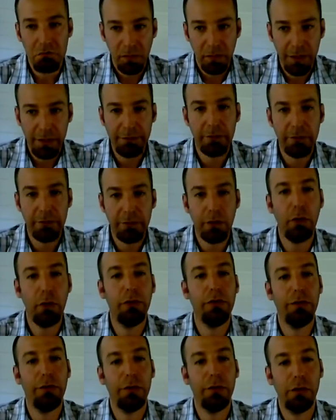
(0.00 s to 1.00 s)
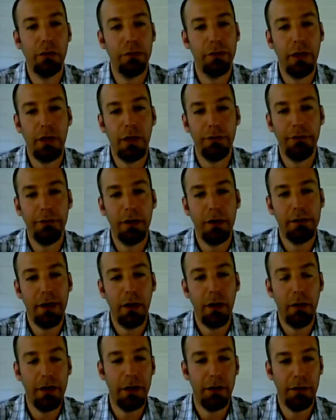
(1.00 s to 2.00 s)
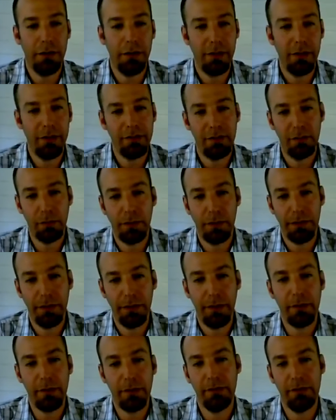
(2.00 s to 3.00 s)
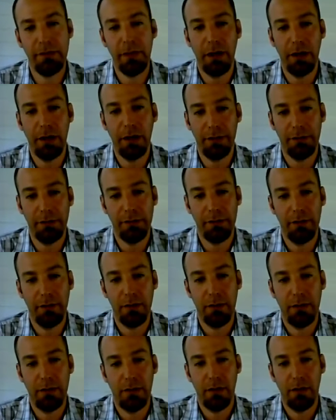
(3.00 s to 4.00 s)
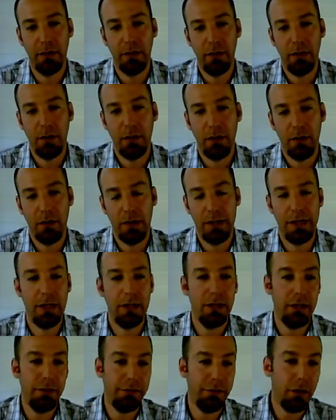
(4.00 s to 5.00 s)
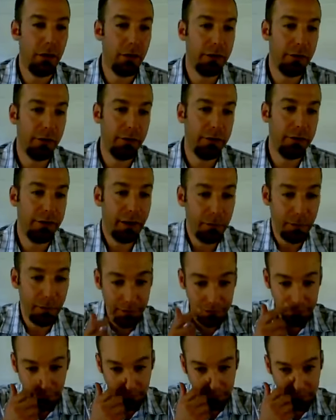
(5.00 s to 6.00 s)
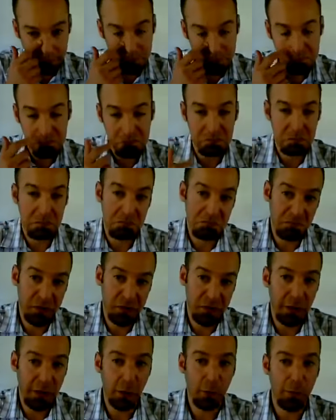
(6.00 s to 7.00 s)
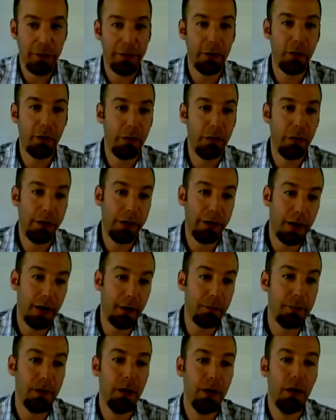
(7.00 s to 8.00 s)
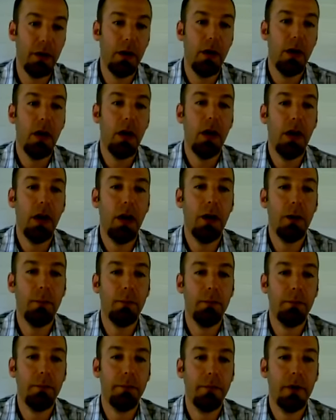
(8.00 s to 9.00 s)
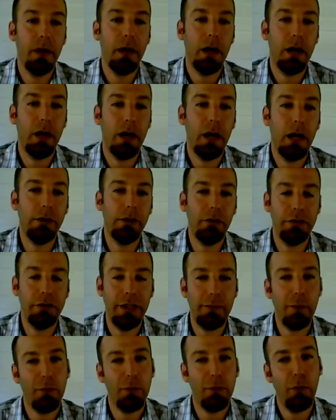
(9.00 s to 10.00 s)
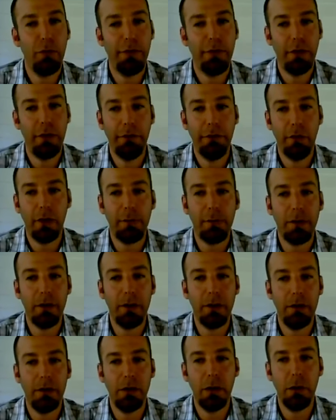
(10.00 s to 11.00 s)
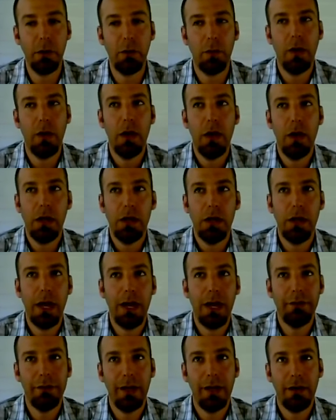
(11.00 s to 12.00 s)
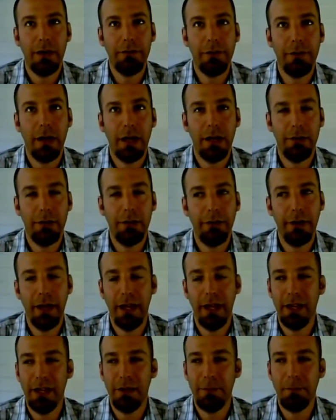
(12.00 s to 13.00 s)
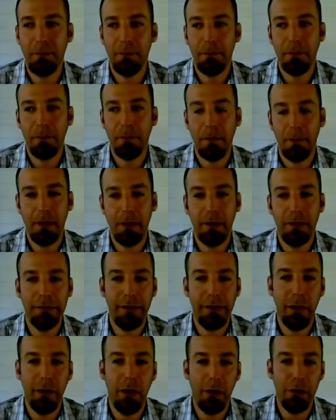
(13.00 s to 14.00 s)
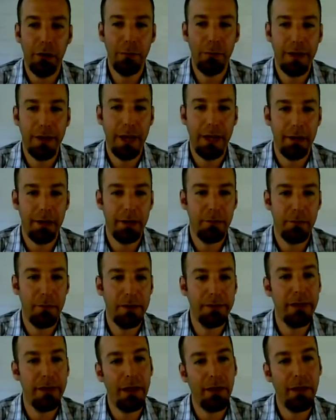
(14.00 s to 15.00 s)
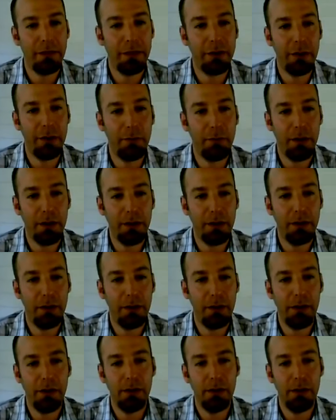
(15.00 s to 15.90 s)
leave notes for yourself and say, okay, this is what this does. And then if you don't understand what it does, tinker with it or look it up. And just keep on moving forward. I mean, you have to have kind of a, I'm not going to say auto mechanic mentality, but